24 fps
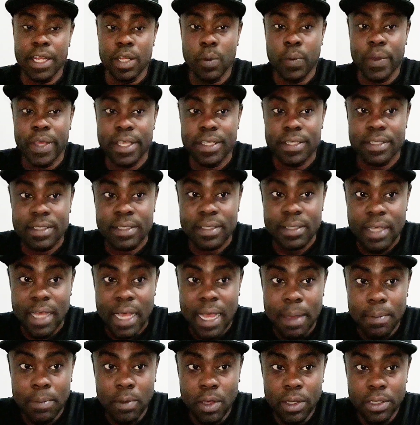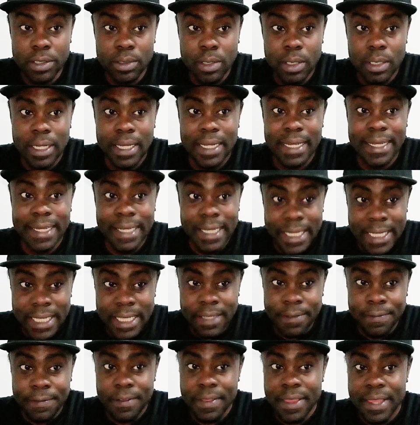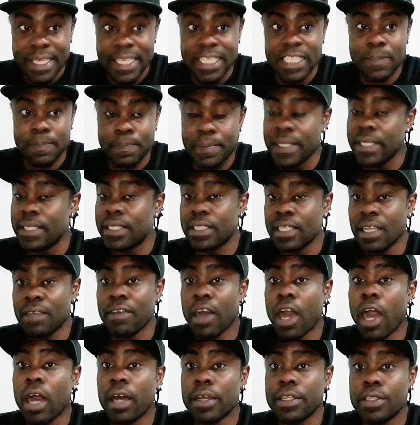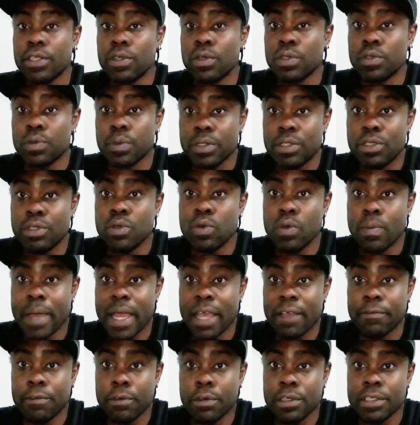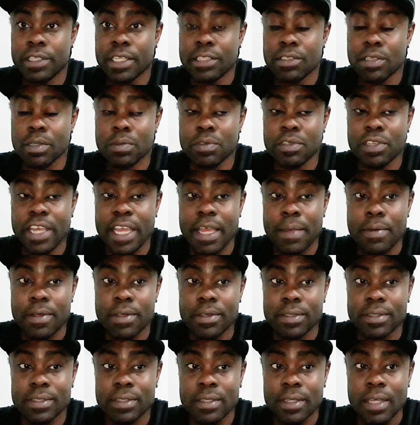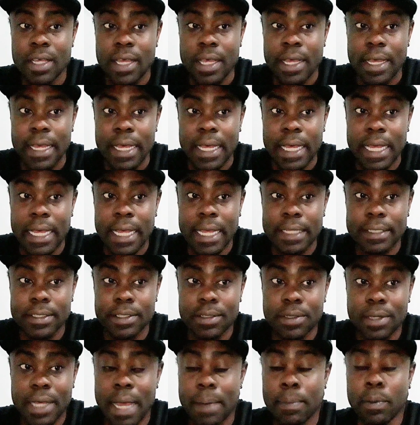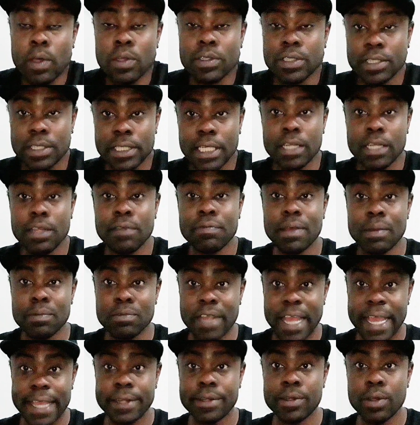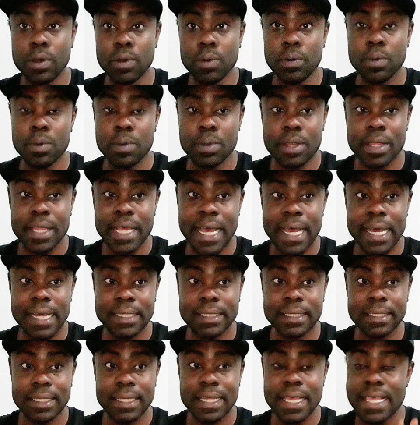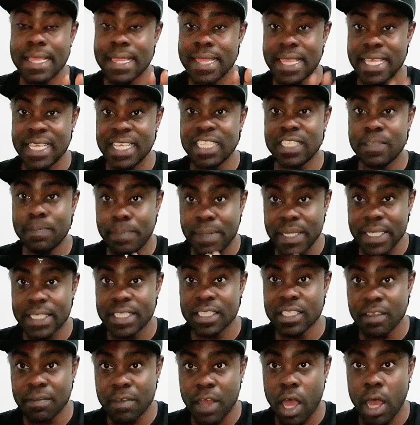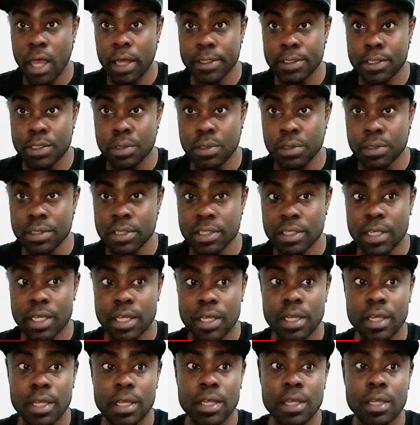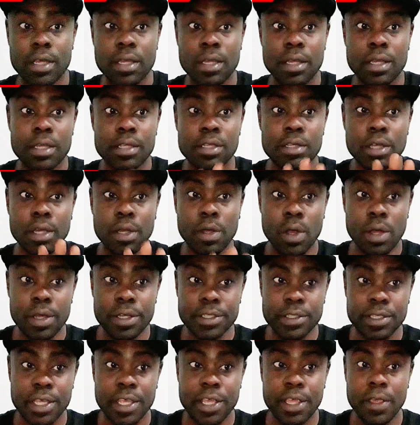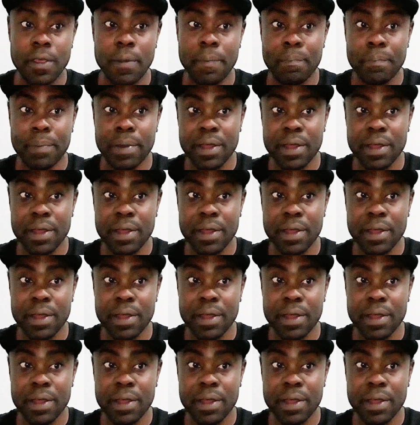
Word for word: anyways, I'm going to leave these pieces of audios with you, my viewers and subscribers. And you know, I'm going to tell from right now that uh, in these pieces of audios, you're going to hear